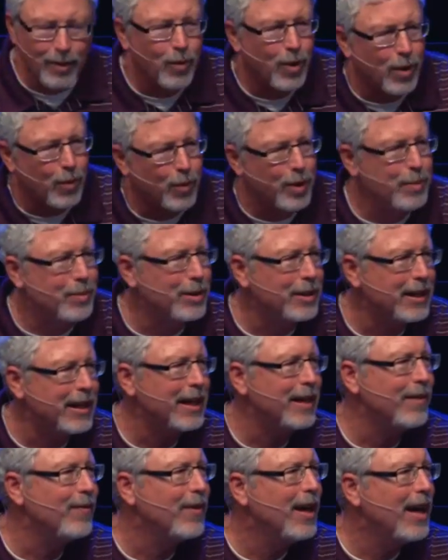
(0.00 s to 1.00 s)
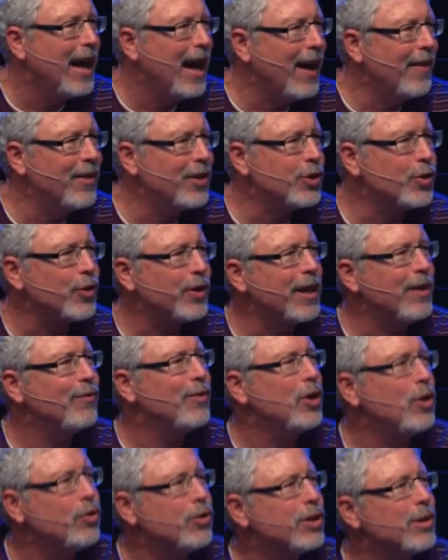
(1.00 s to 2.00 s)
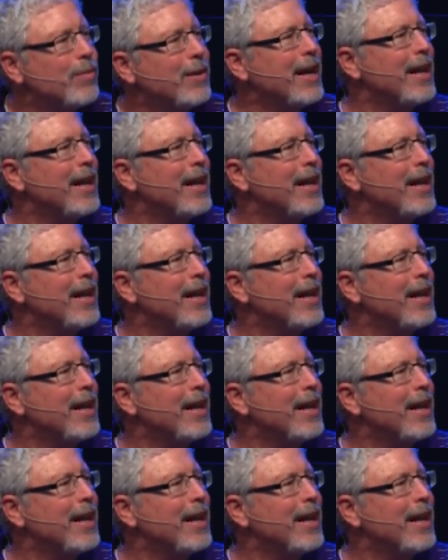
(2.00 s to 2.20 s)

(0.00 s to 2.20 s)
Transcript: what we believe. And this will give you some